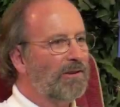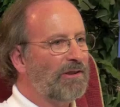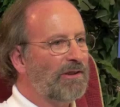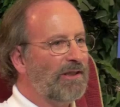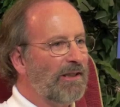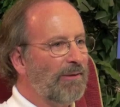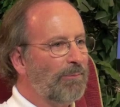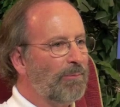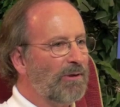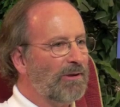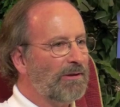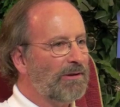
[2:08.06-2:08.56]

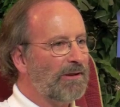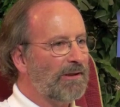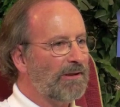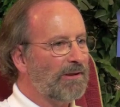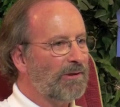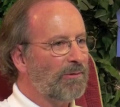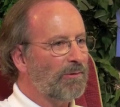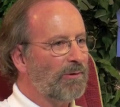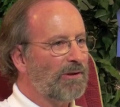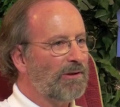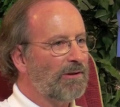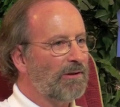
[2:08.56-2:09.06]
achievements
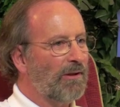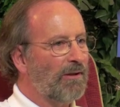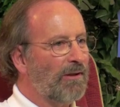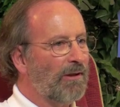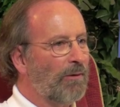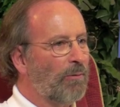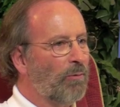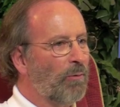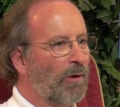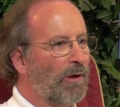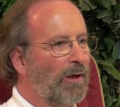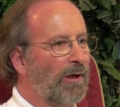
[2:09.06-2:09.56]
since we
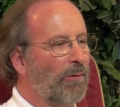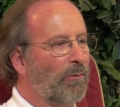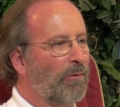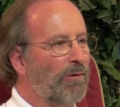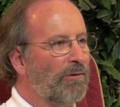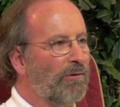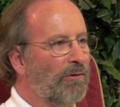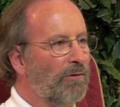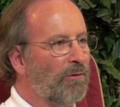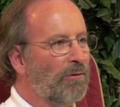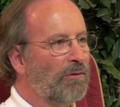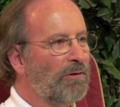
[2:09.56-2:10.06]
started working
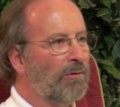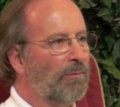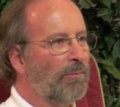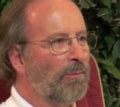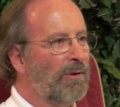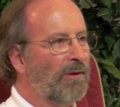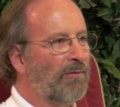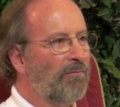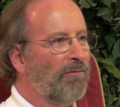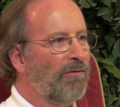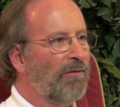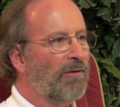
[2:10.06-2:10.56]
with Susan have
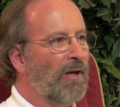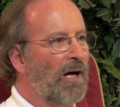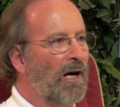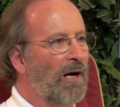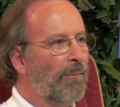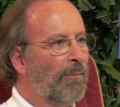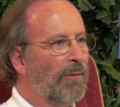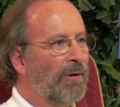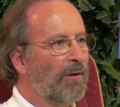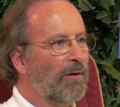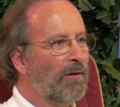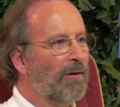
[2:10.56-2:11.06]
been
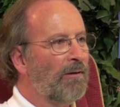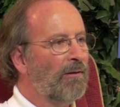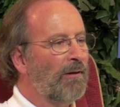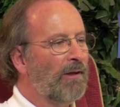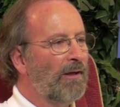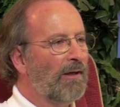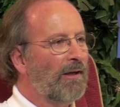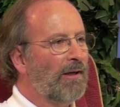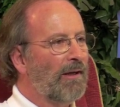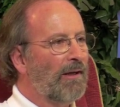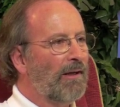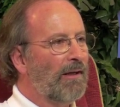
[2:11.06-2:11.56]
phenomenal.
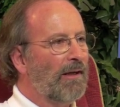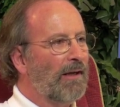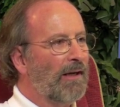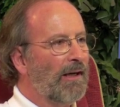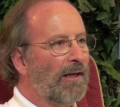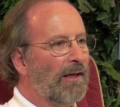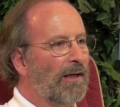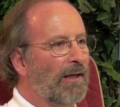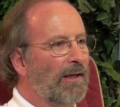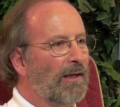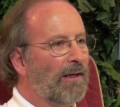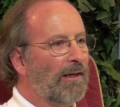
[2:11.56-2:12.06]

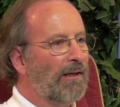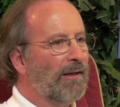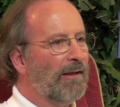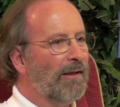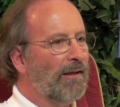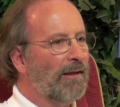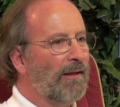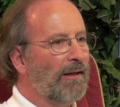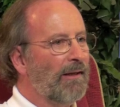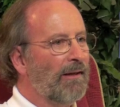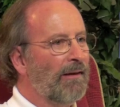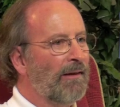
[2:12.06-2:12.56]

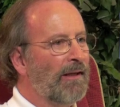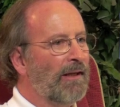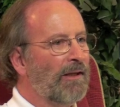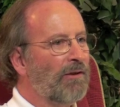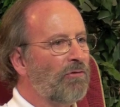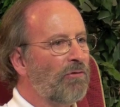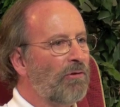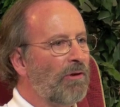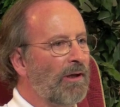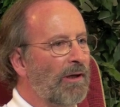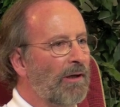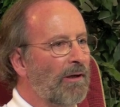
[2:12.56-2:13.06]

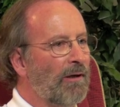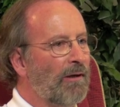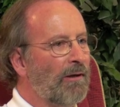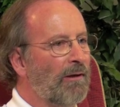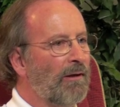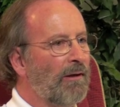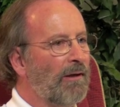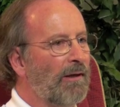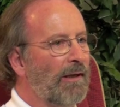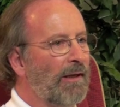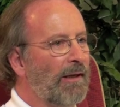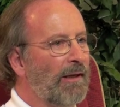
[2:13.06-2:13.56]
This
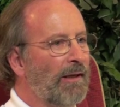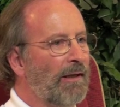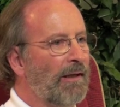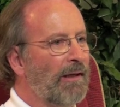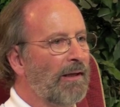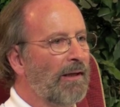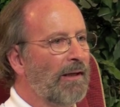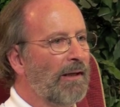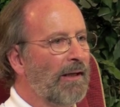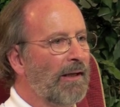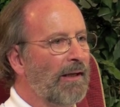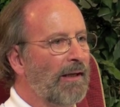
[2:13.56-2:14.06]
year,
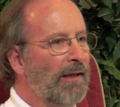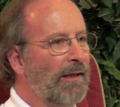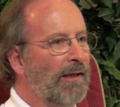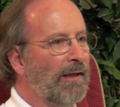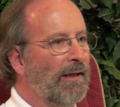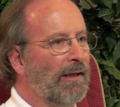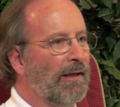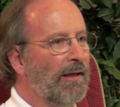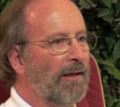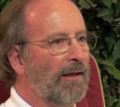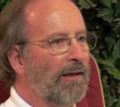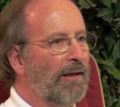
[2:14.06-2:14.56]
in
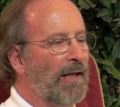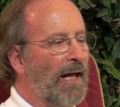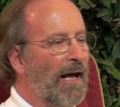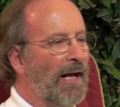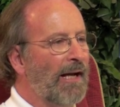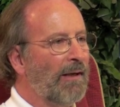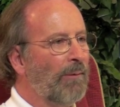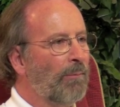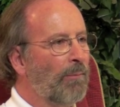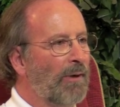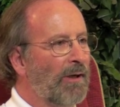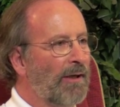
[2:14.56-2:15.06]
the
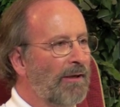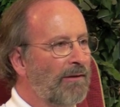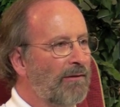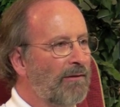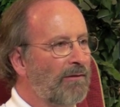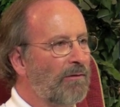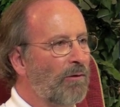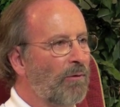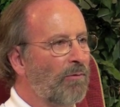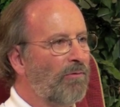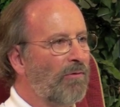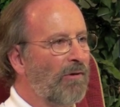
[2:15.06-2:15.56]
9 months
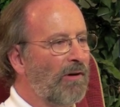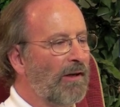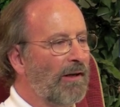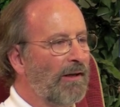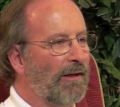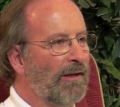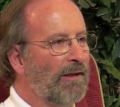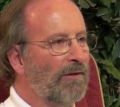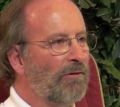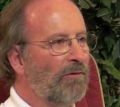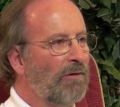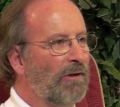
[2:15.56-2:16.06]
so far
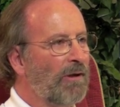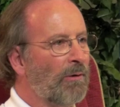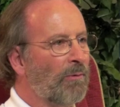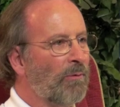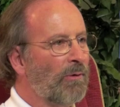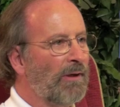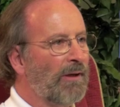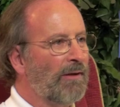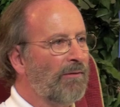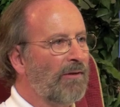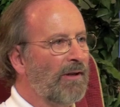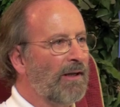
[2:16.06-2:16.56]
in this year,
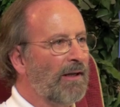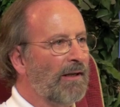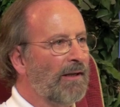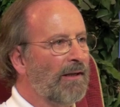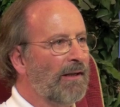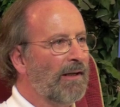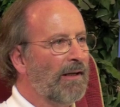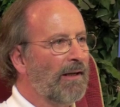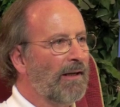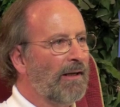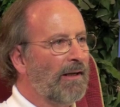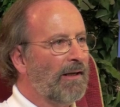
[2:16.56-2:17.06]
we have
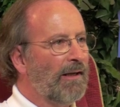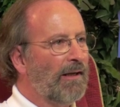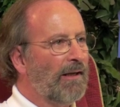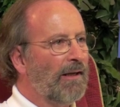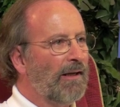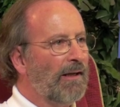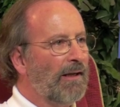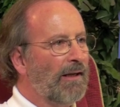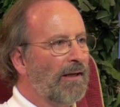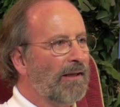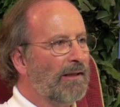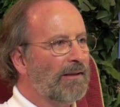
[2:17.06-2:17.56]

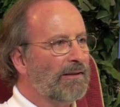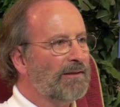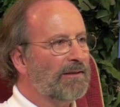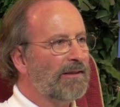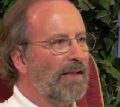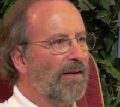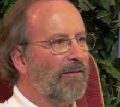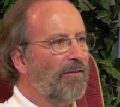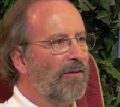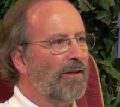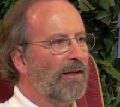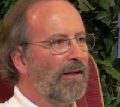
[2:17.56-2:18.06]
had
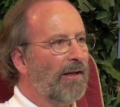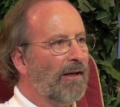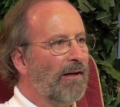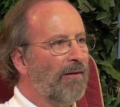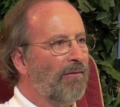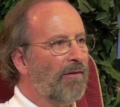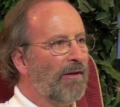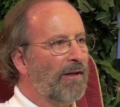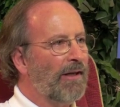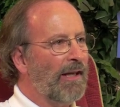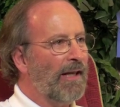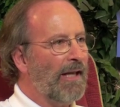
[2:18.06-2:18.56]
7
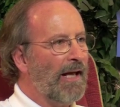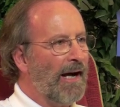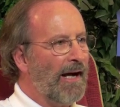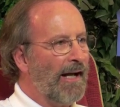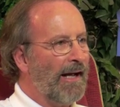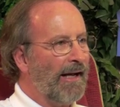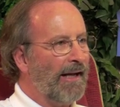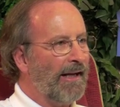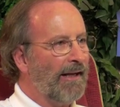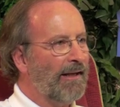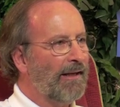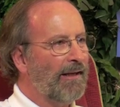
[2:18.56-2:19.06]
of the
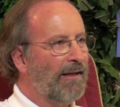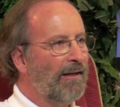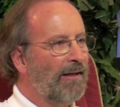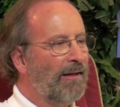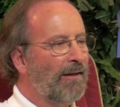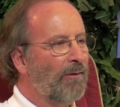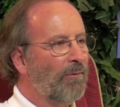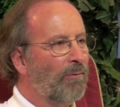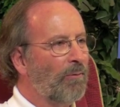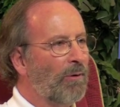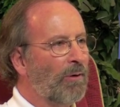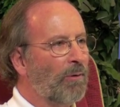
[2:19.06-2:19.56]
9
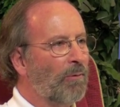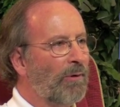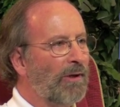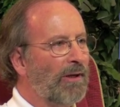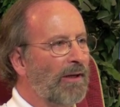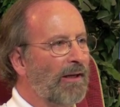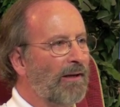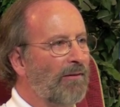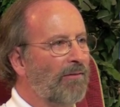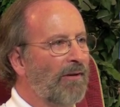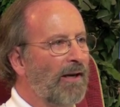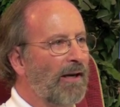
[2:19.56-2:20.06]
where we
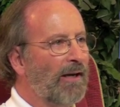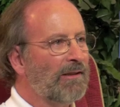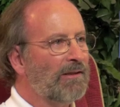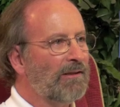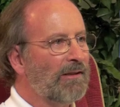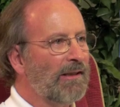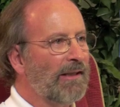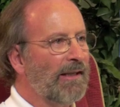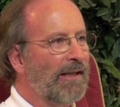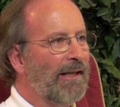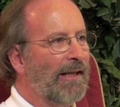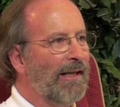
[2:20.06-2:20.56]
have
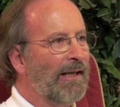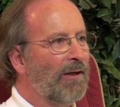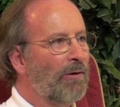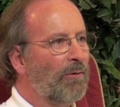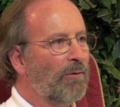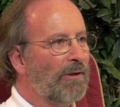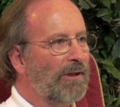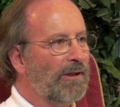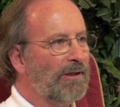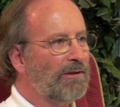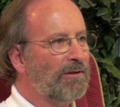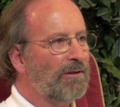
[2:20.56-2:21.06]
actually
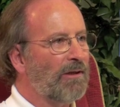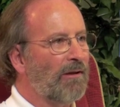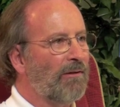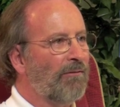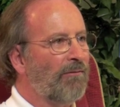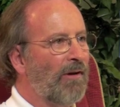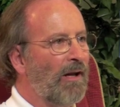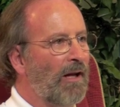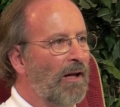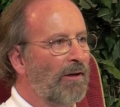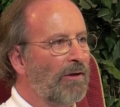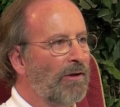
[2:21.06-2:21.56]
increased our
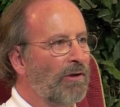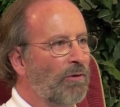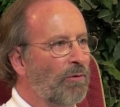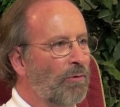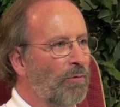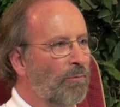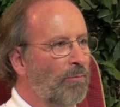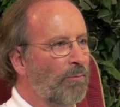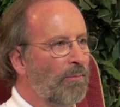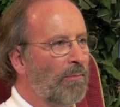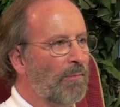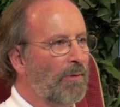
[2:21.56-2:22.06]

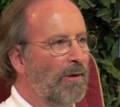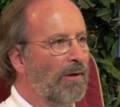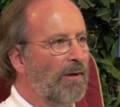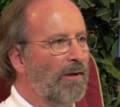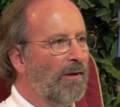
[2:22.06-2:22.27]
volume